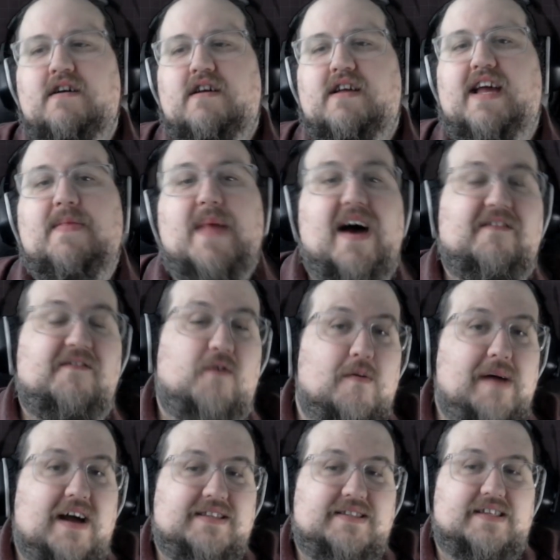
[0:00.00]
in that
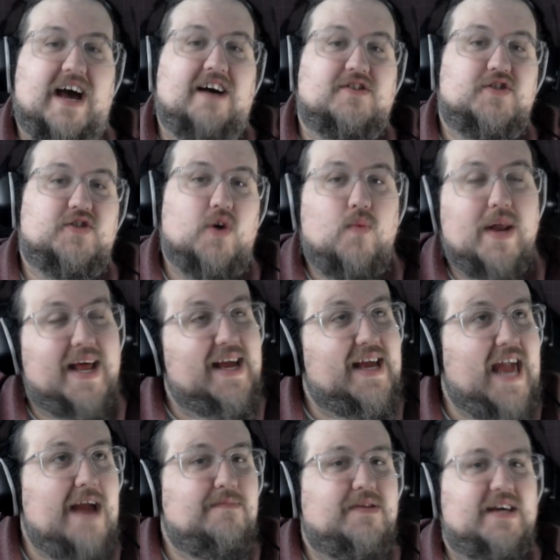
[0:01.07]
format style. So when I
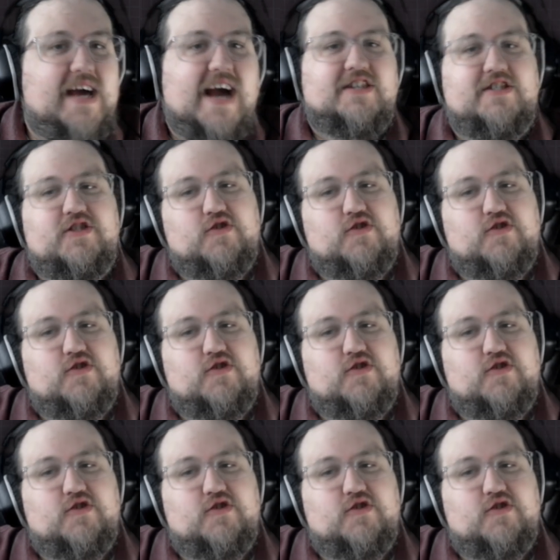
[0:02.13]
came to actually